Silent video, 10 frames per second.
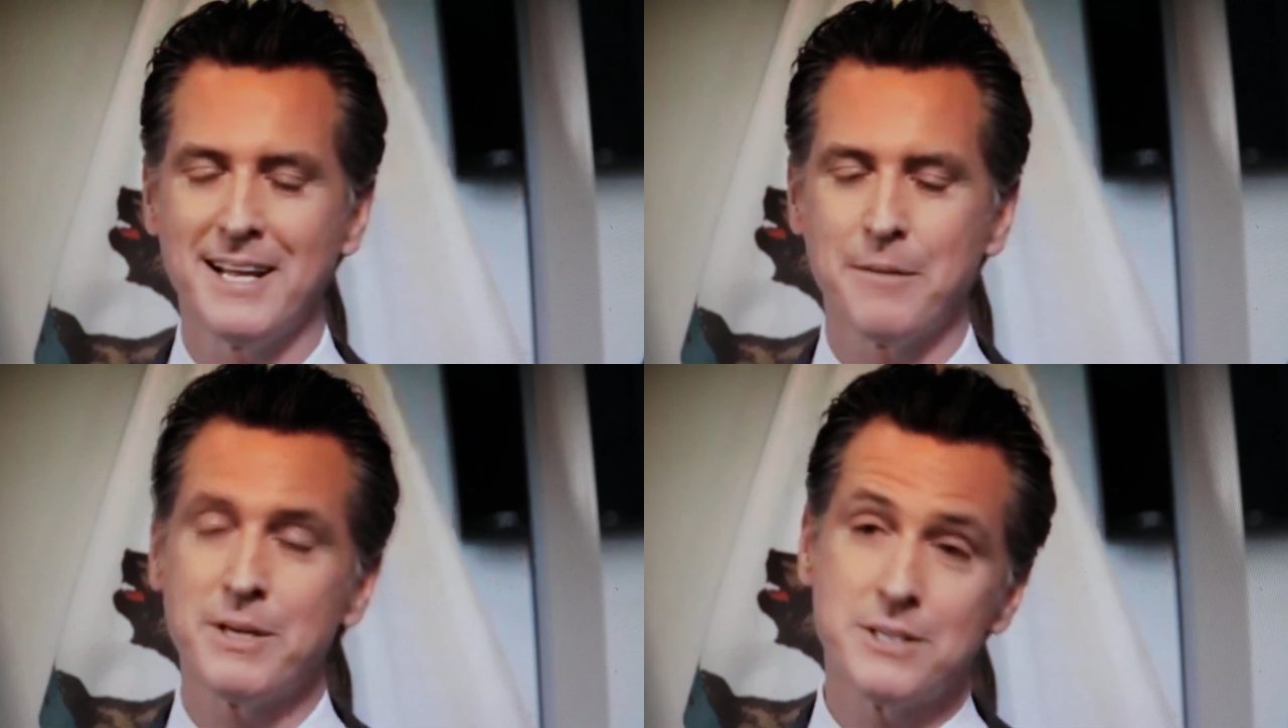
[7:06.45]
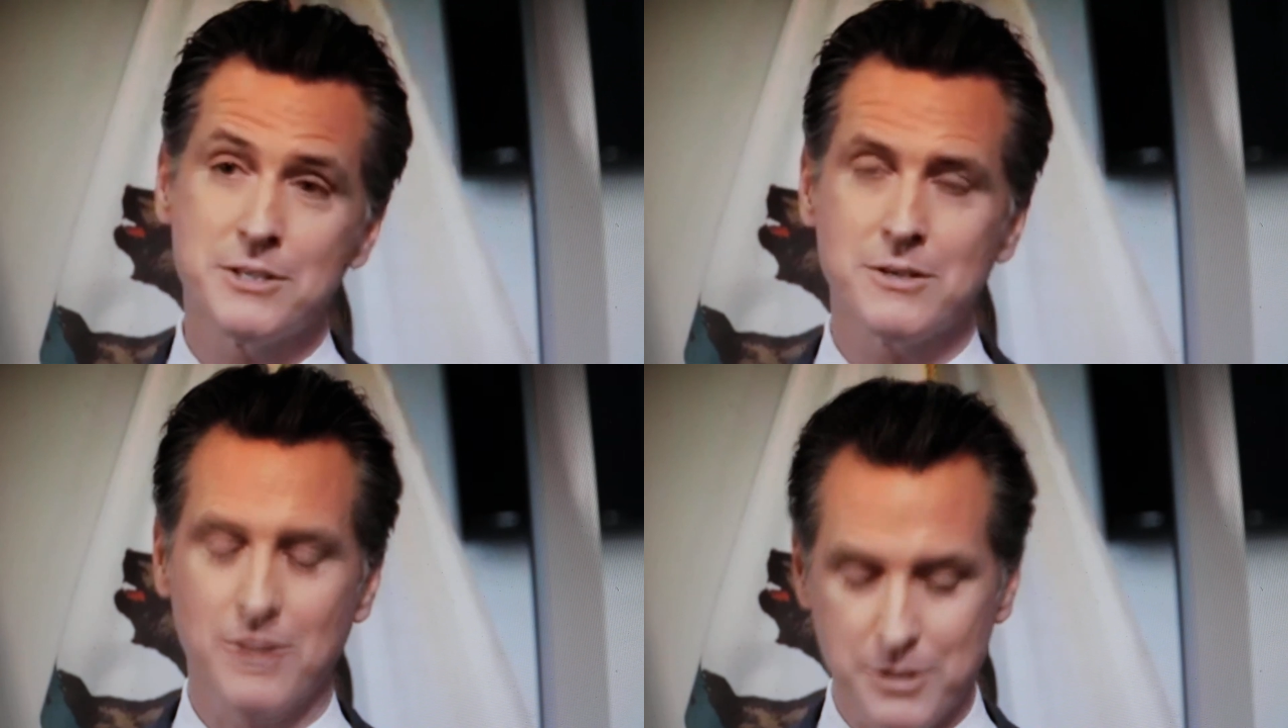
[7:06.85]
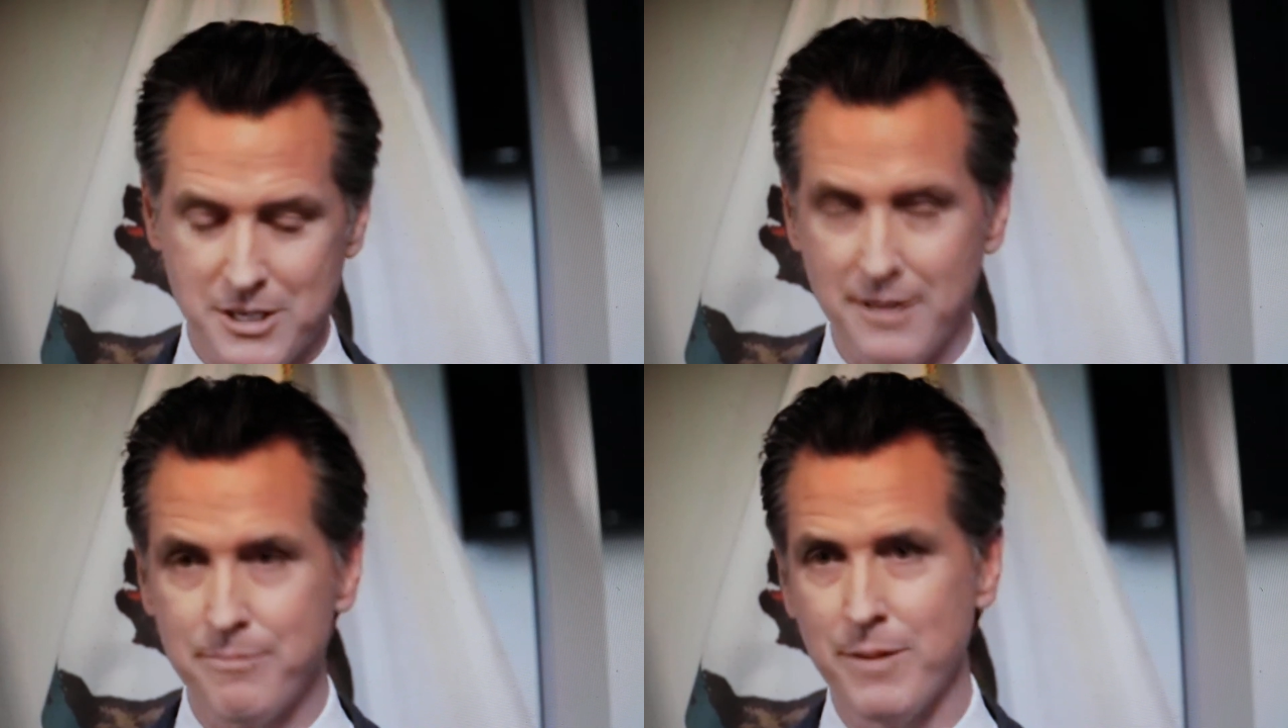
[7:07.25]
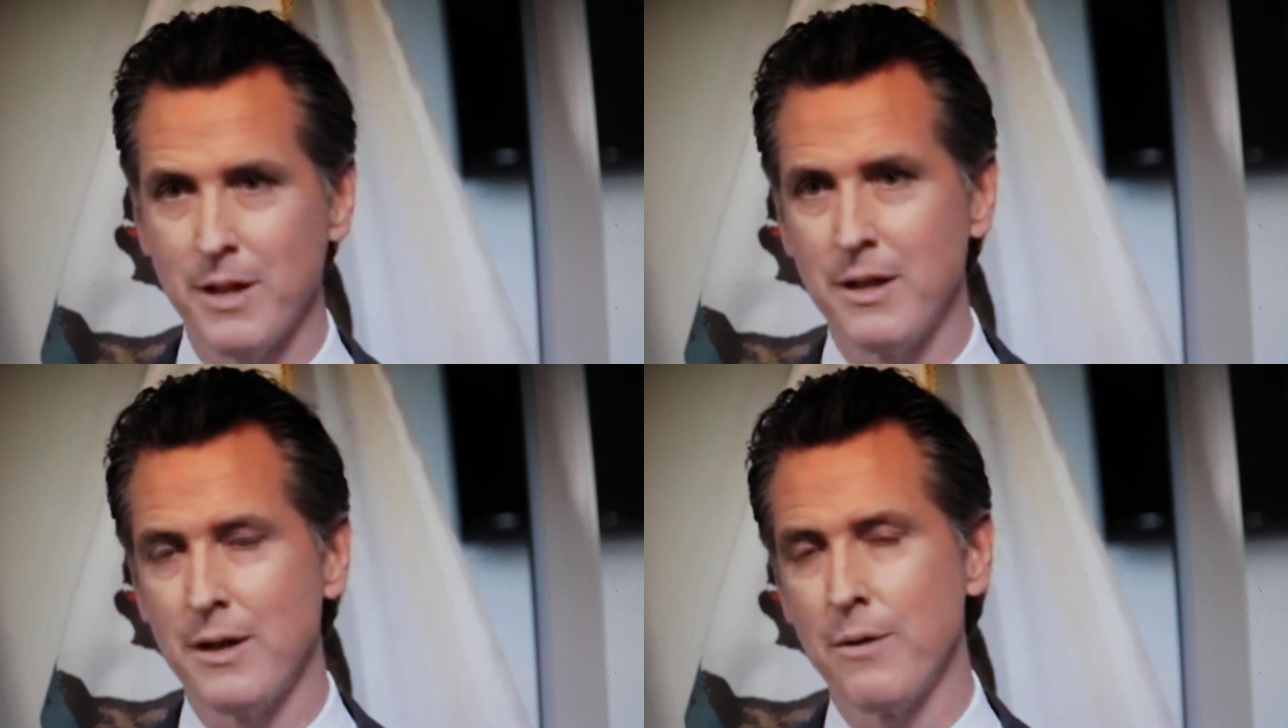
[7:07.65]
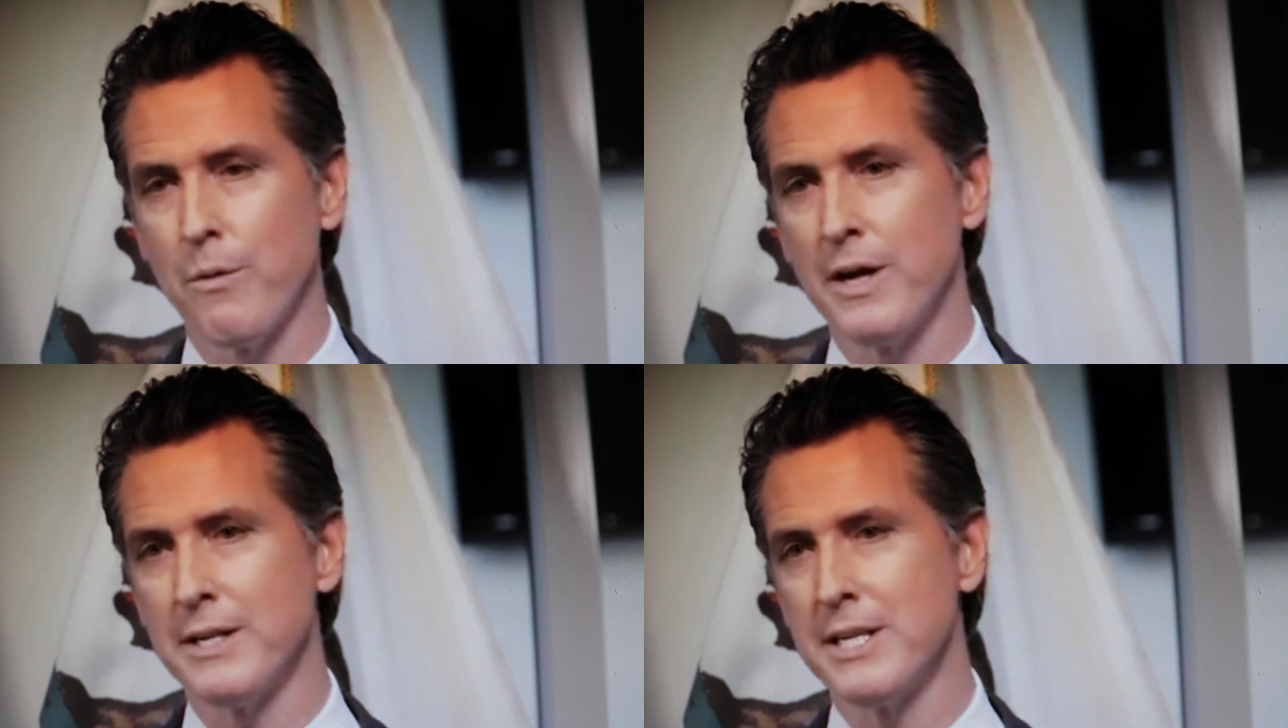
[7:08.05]
Let me just close on
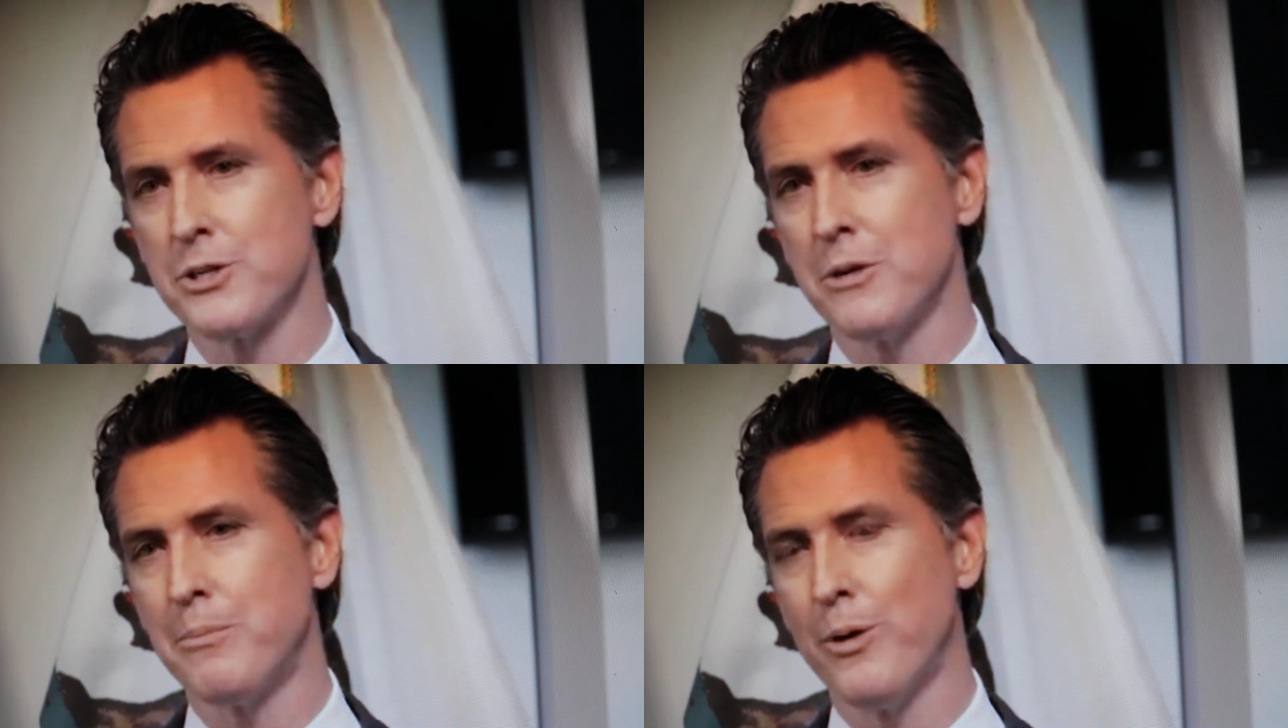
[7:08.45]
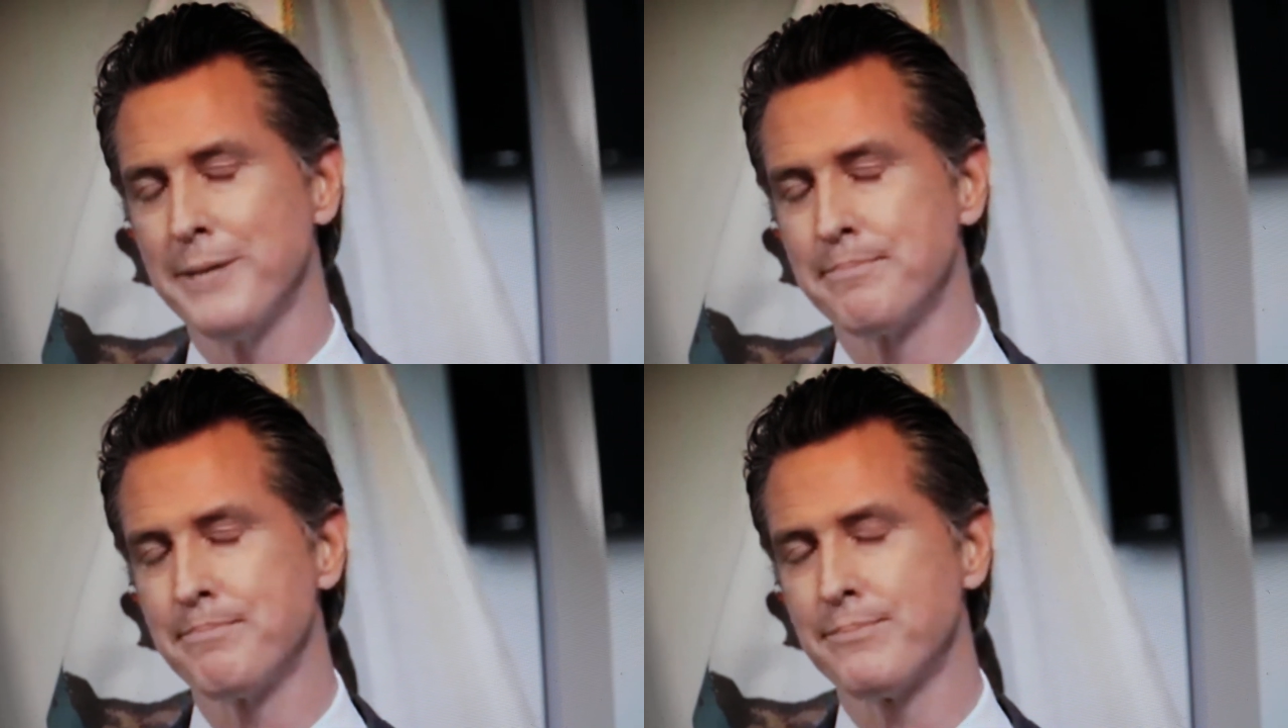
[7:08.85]
one additional point.